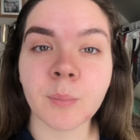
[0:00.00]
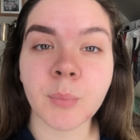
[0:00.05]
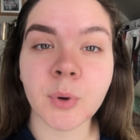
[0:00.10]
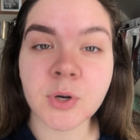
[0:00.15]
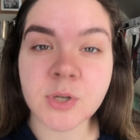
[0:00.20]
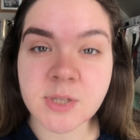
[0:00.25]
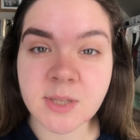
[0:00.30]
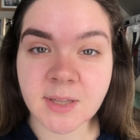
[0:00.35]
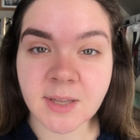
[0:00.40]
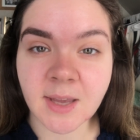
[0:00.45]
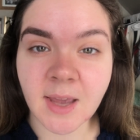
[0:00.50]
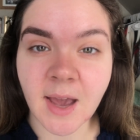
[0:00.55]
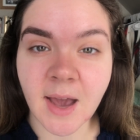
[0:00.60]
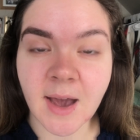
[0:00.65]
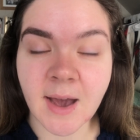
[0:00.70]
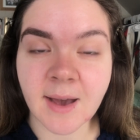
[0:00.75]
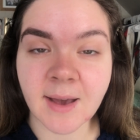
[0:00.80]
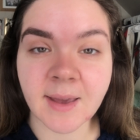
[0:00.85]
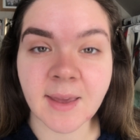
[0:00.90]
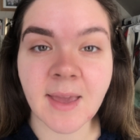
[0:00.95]
Personally,
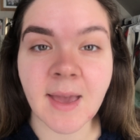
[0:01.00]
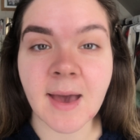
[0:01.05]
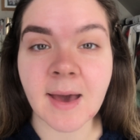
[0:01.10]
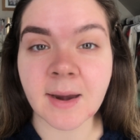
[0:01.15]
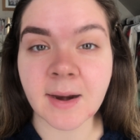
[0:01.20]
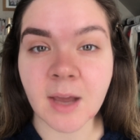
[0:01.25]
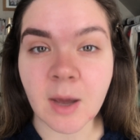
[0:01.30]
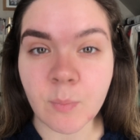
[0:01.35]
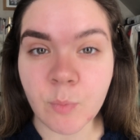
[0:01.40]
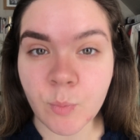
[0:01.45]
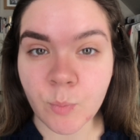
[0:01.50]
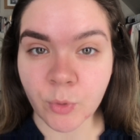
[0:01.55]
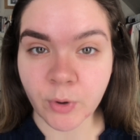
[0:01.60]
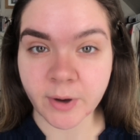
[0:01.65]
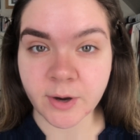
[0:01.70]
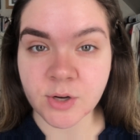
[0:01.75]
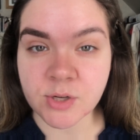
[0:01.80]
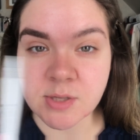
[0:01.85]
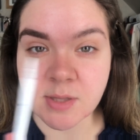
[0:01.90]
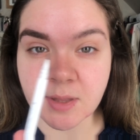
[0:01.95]
I add a couple more
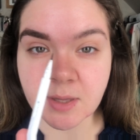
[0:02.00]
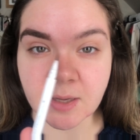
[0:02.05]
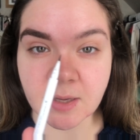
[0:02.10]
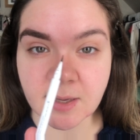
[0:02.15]
hairs to the